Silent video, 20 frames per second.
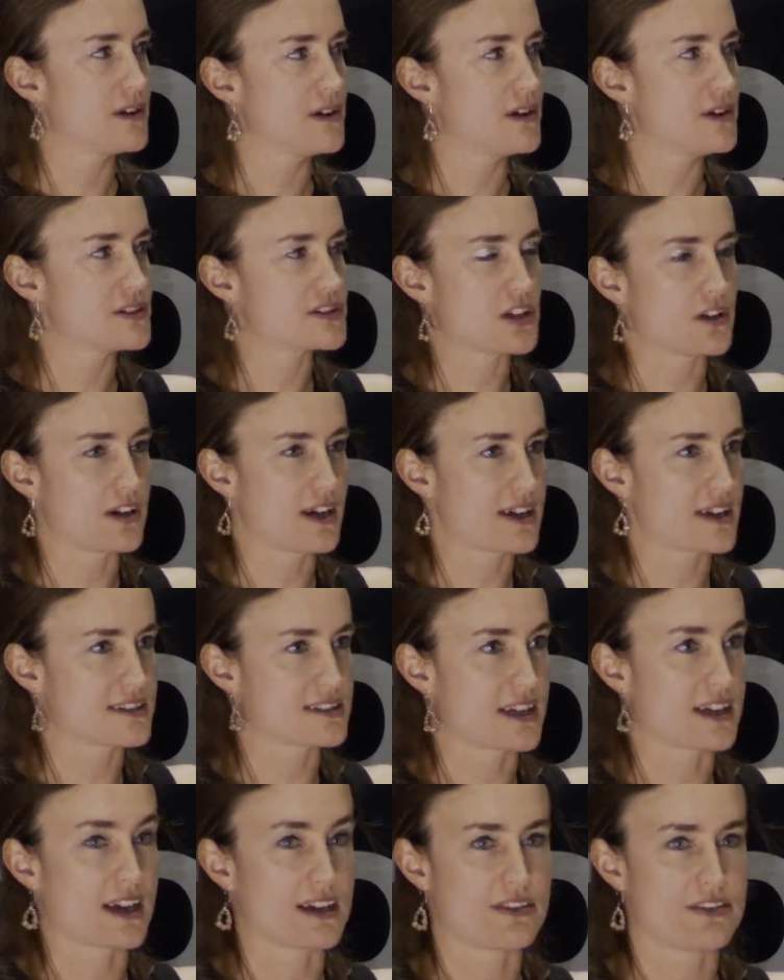So like I said,
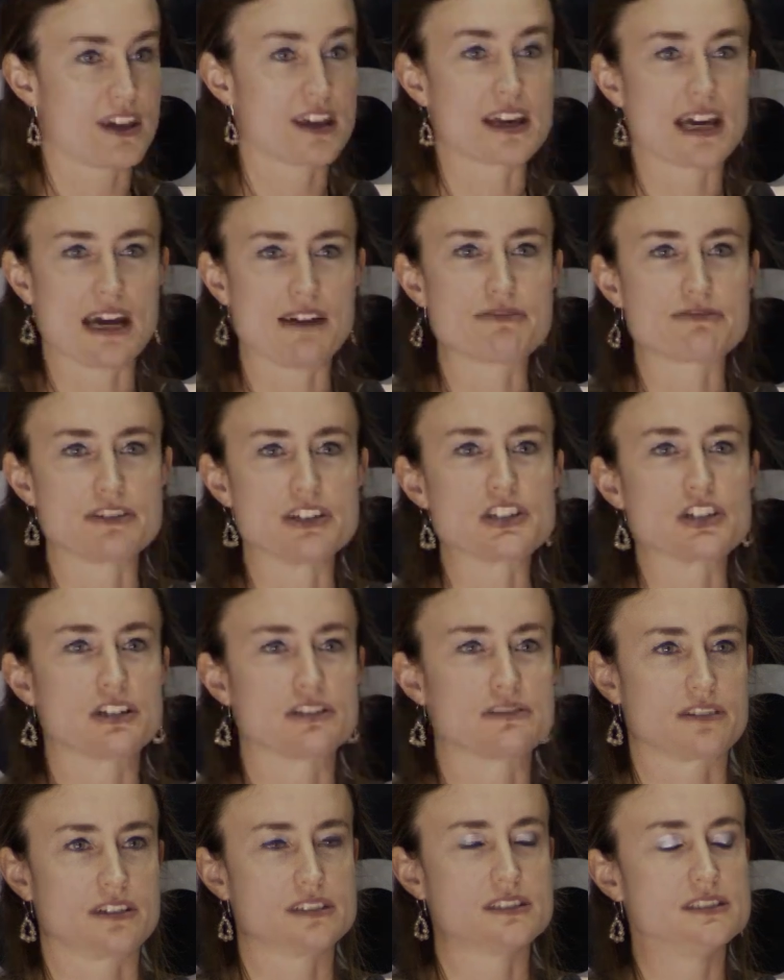I think I have 3
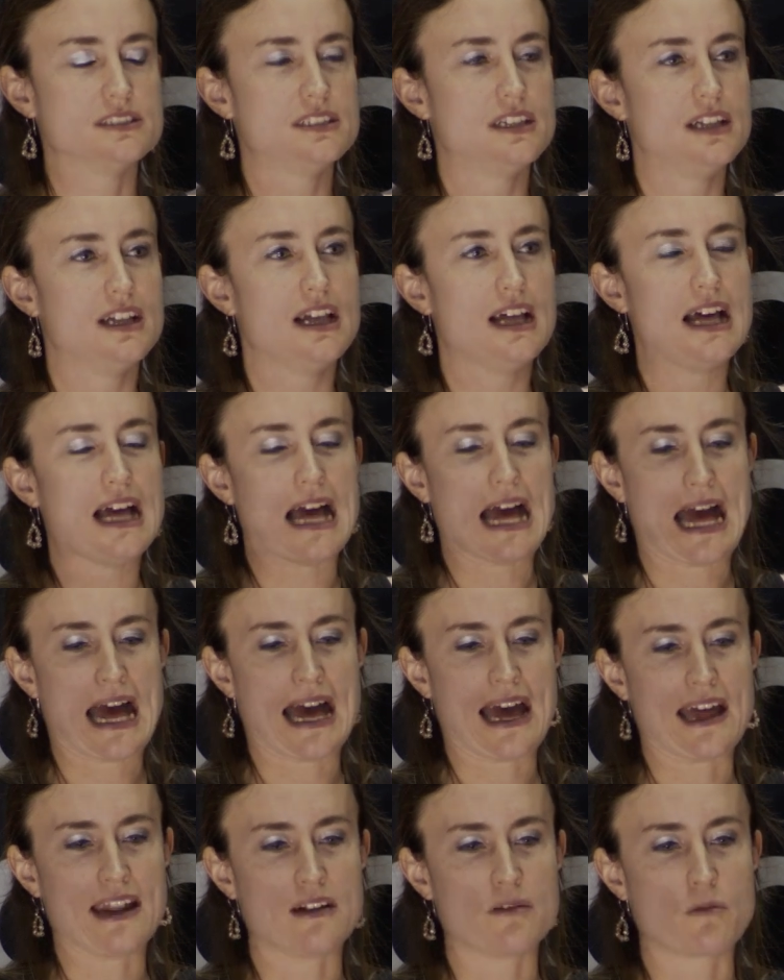children.
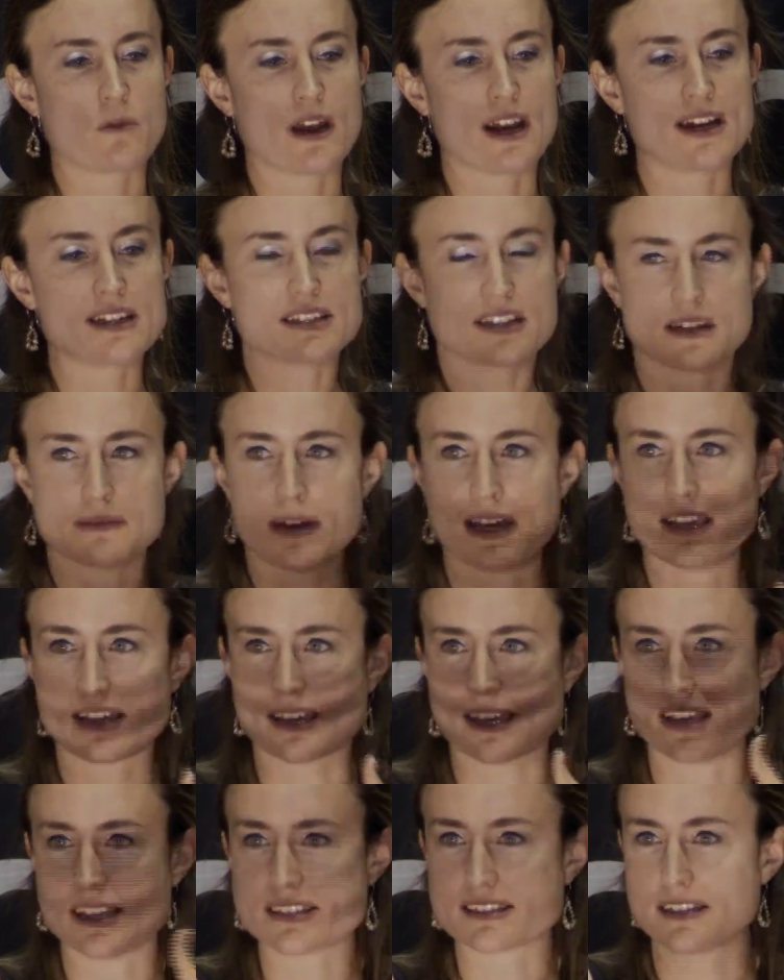And when I tuck my
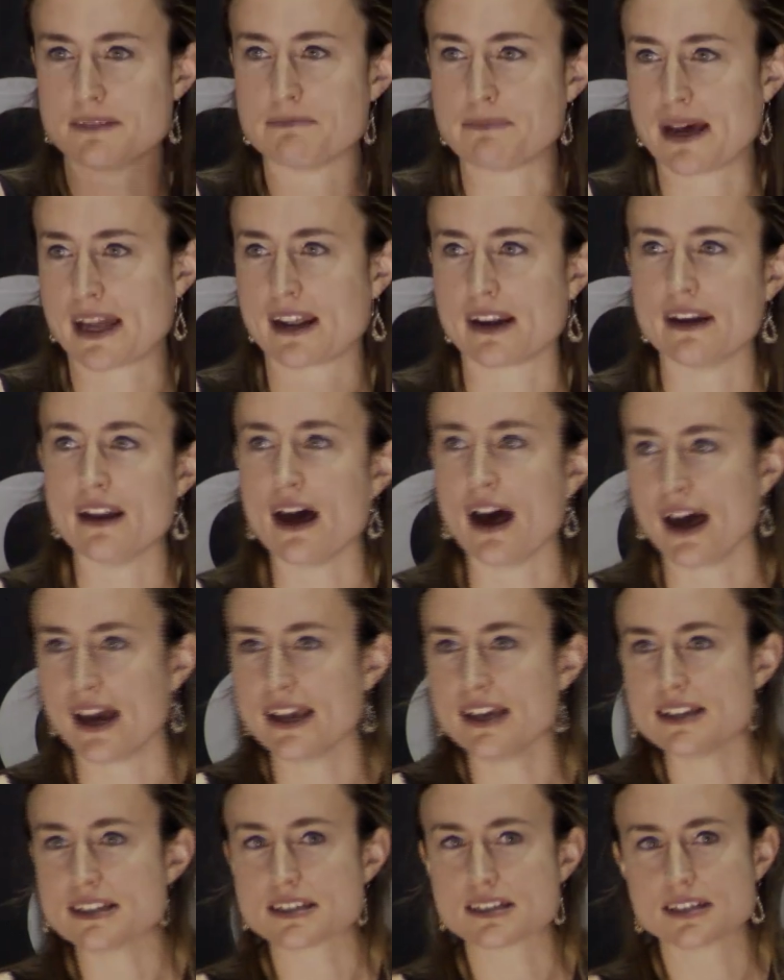kids in bed at
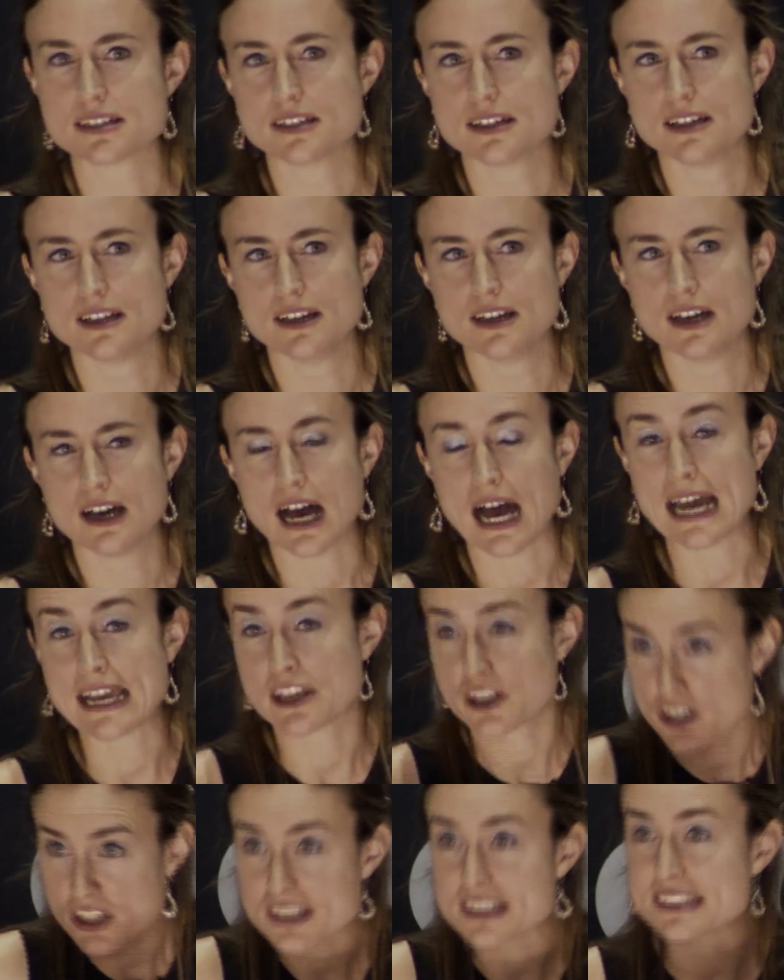night, I
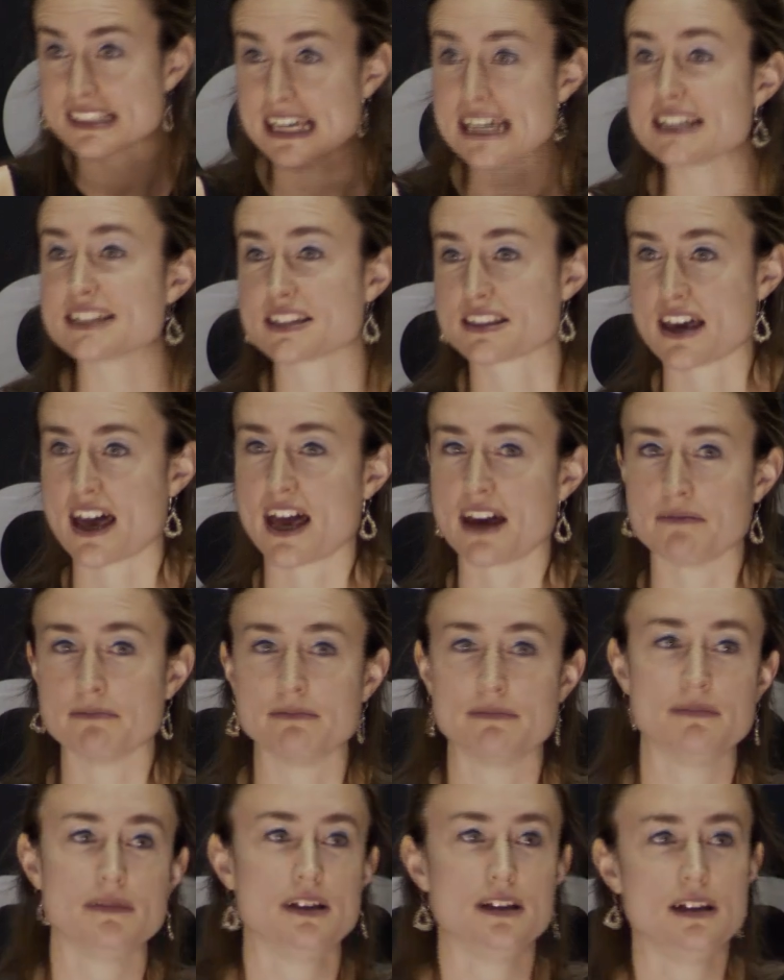could say to
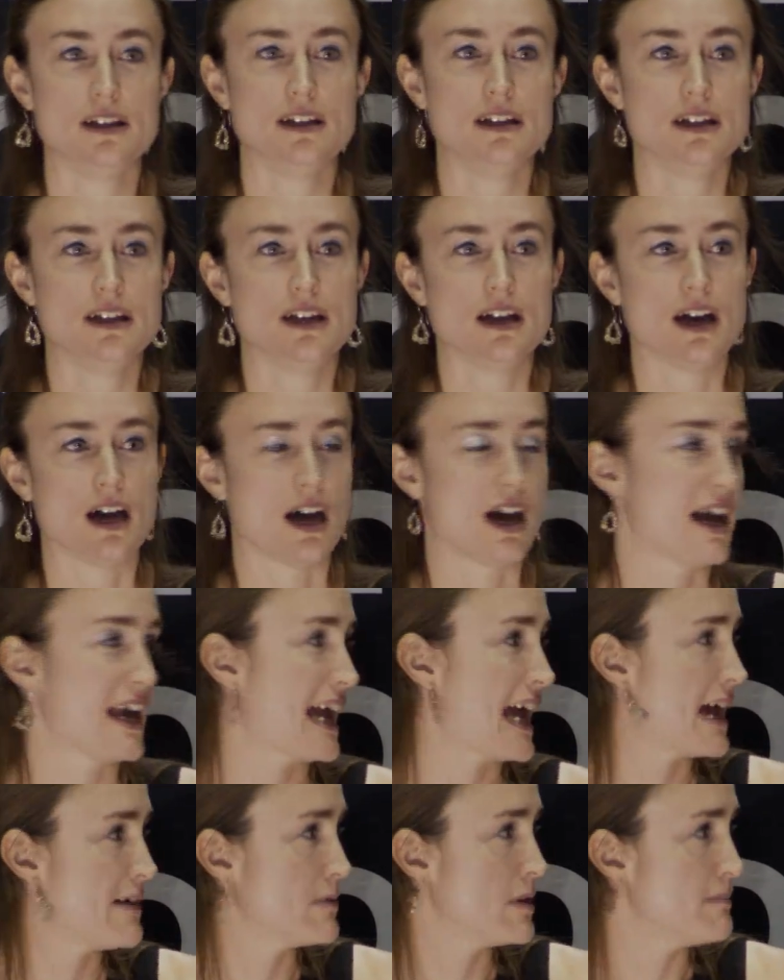them, I
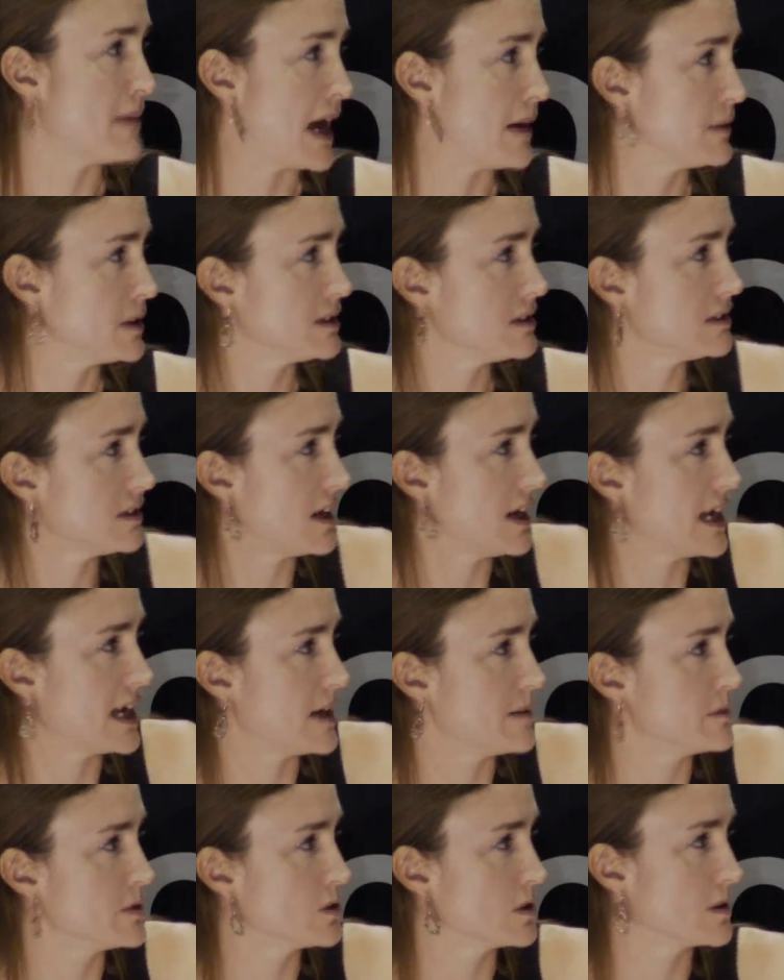am a mammal, I
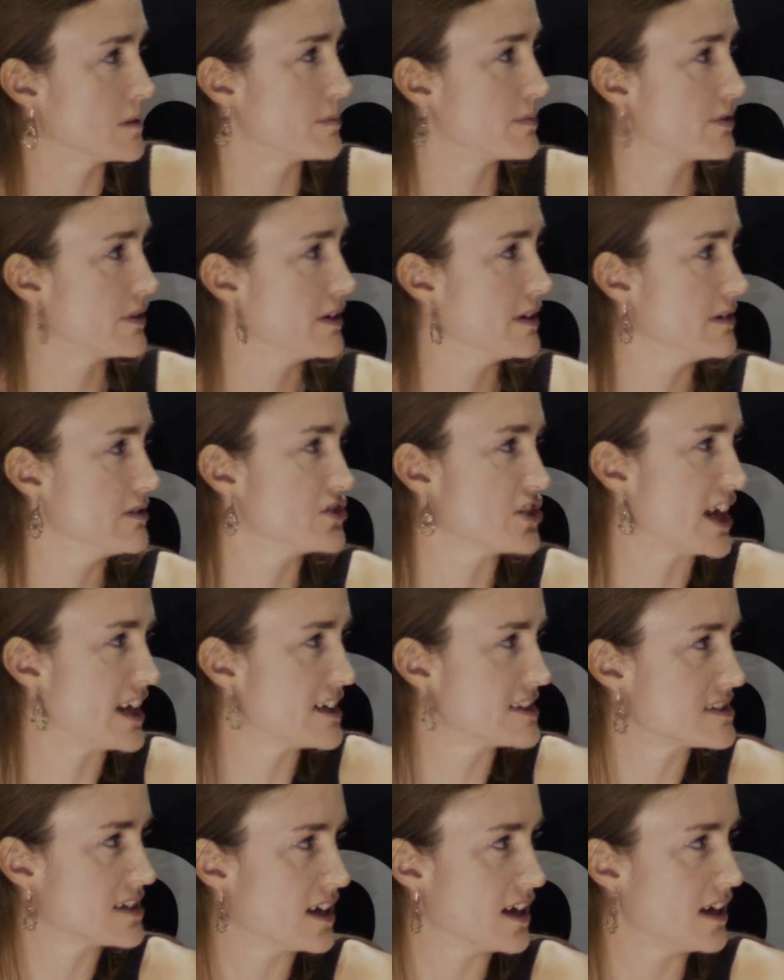am your
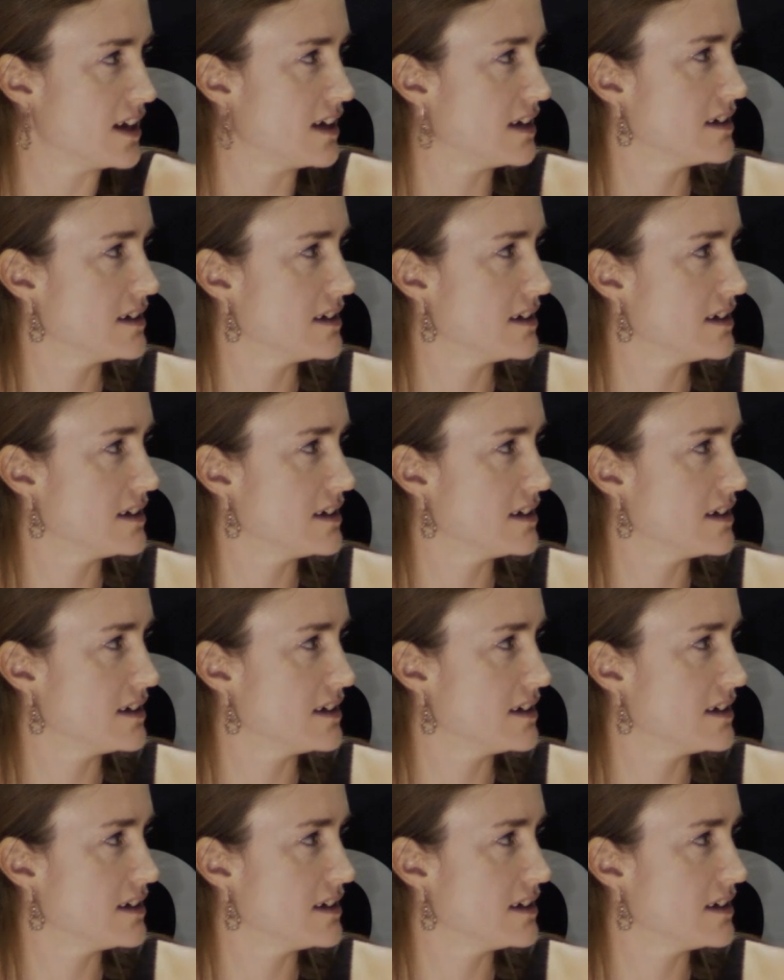progenitor,